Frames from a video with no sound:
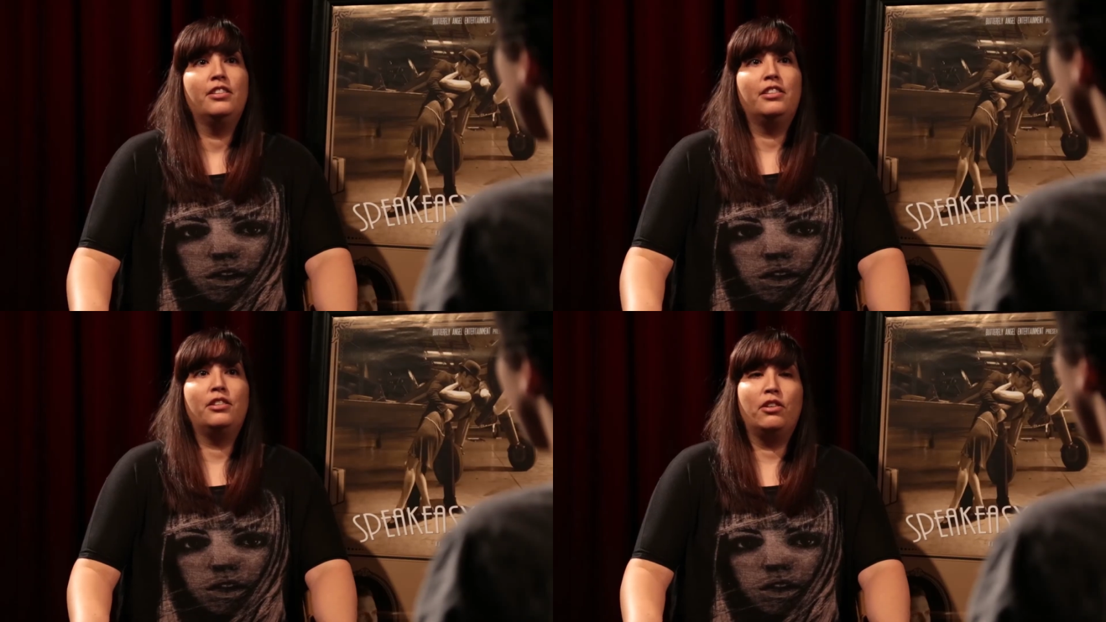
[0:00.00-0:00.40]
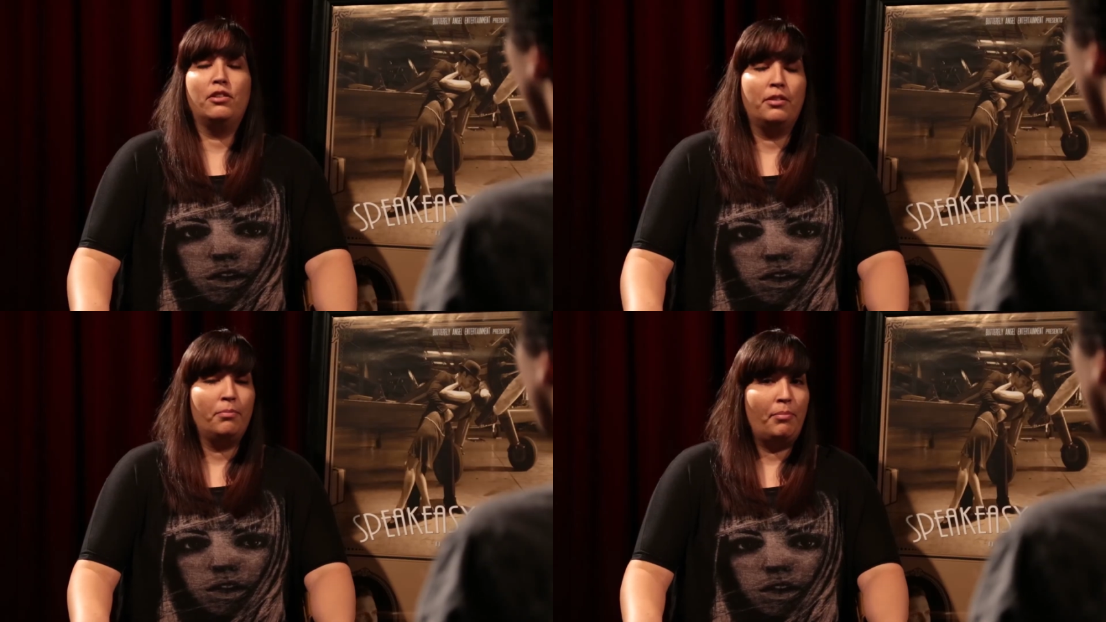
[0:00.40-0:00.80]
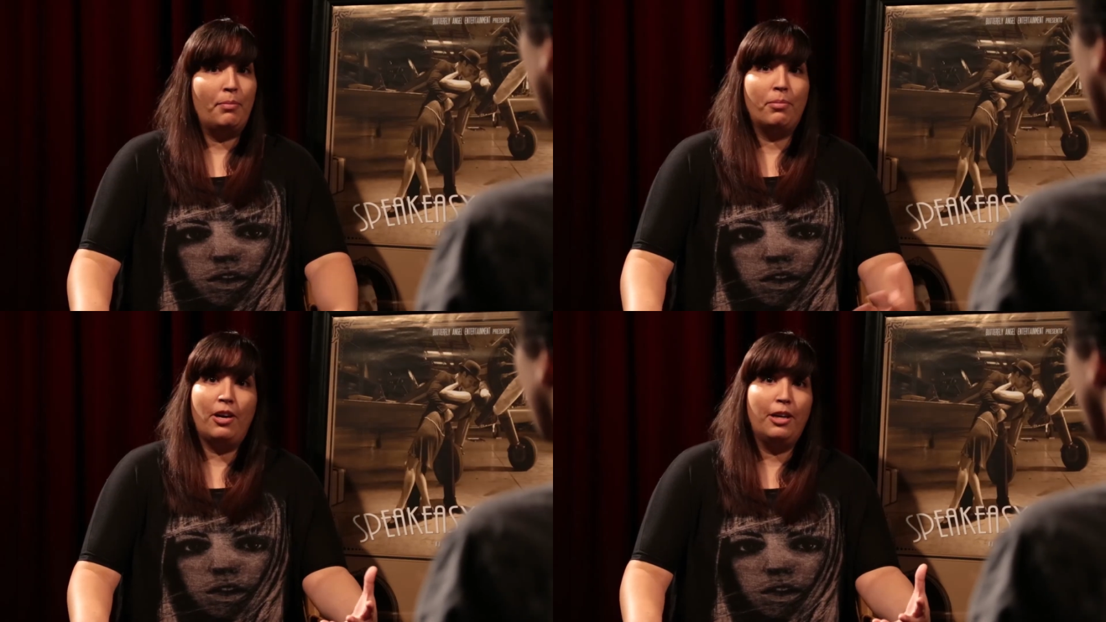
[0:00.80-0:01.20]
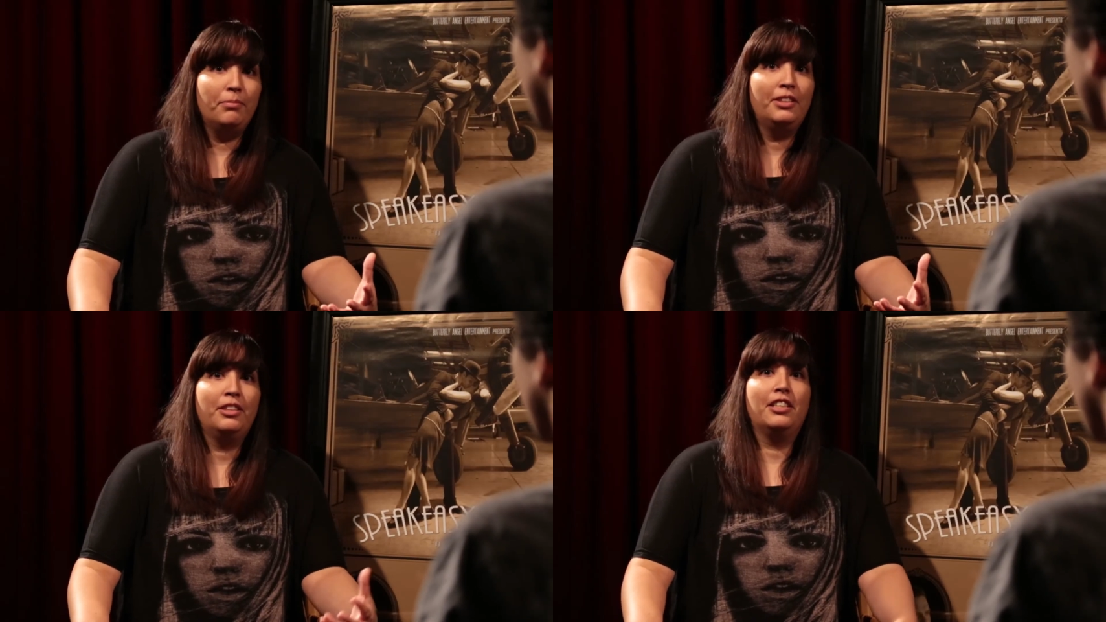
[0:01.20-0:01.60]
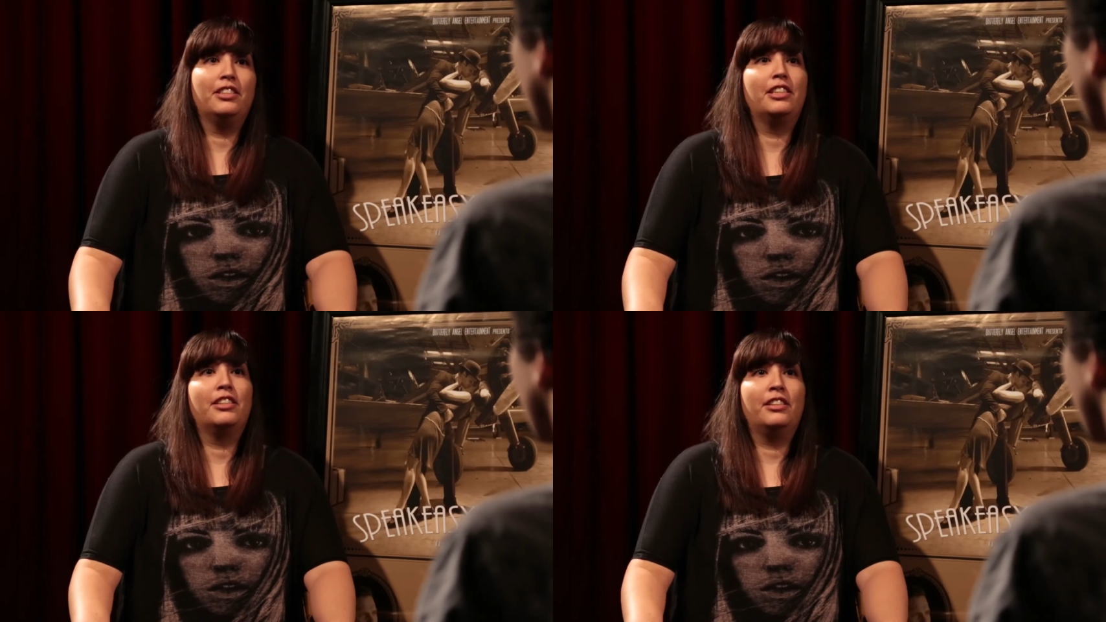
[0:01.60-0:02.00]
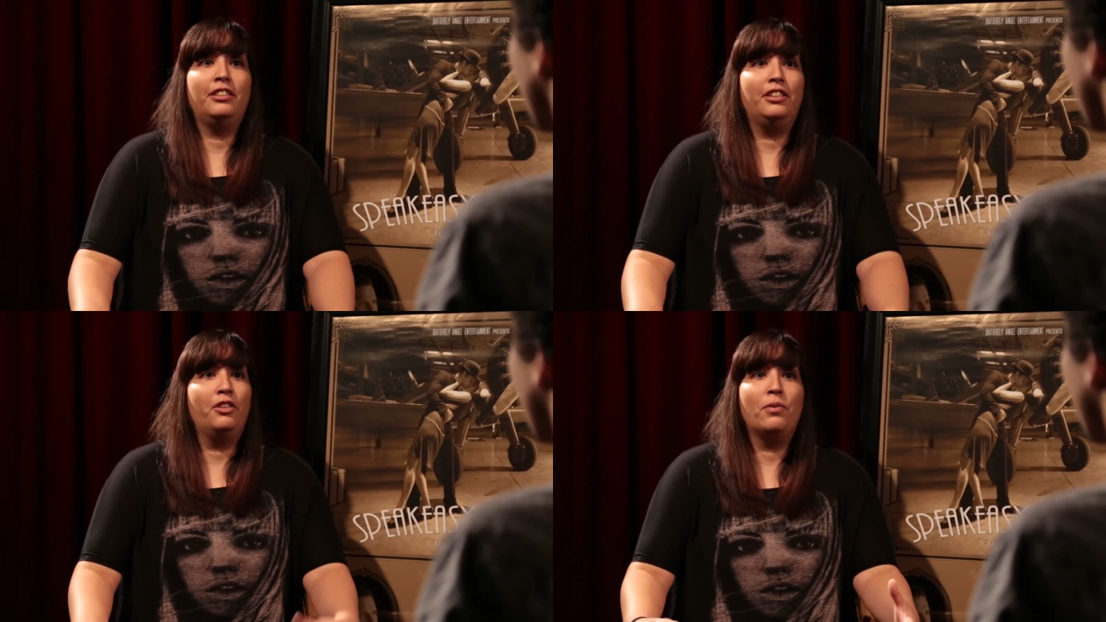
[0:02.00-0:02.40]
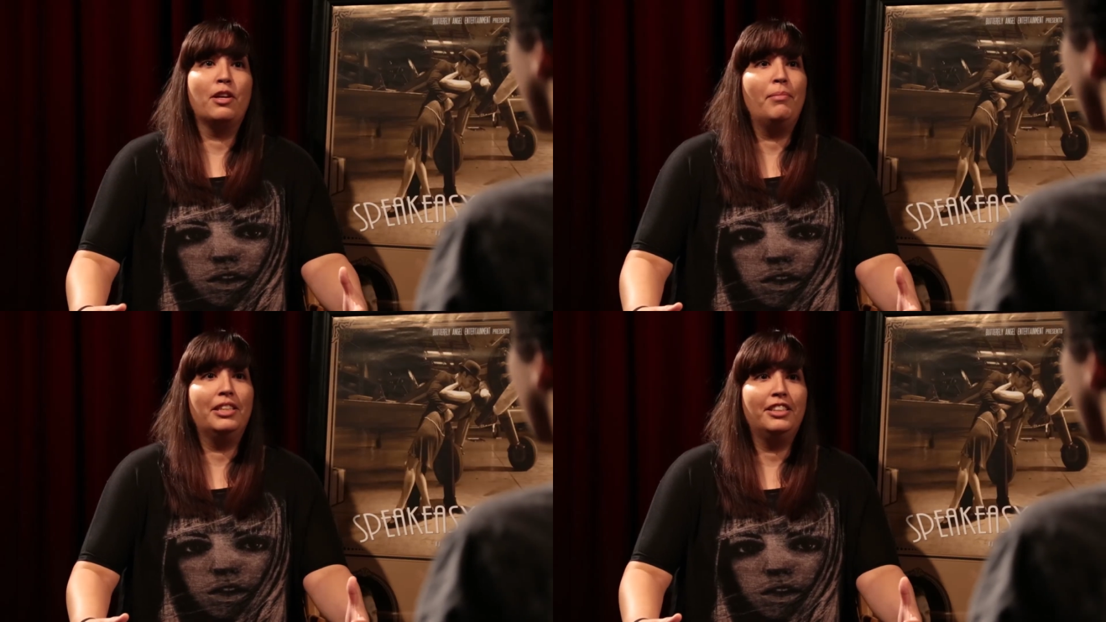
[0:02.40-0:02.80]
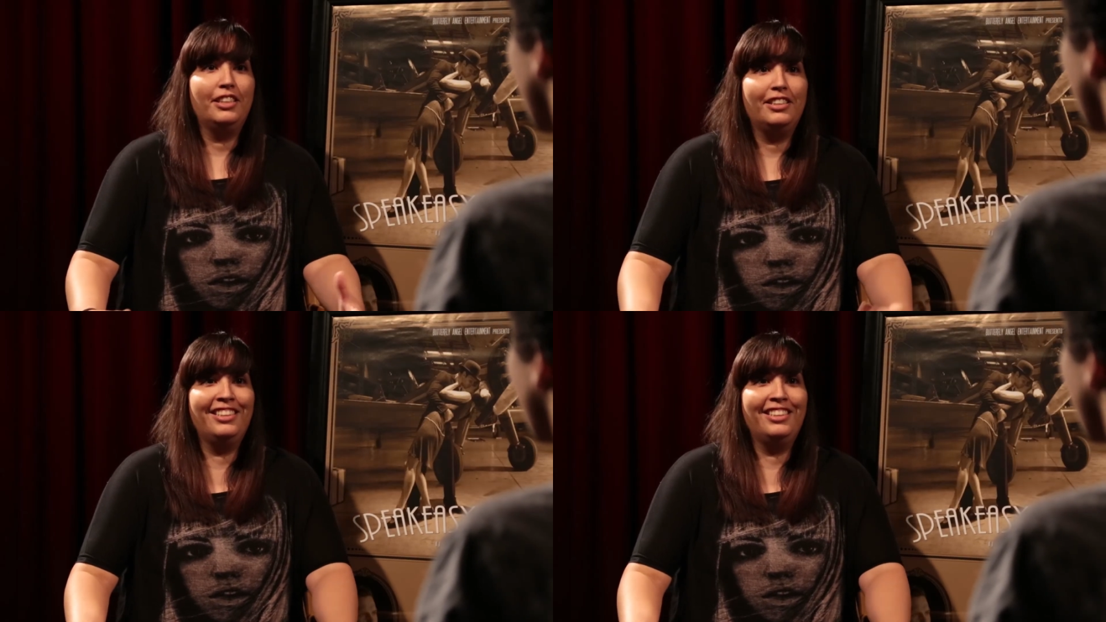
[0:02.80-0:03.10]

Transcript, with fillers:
Speaker 1: So be prompt because it's you don't want to miss it.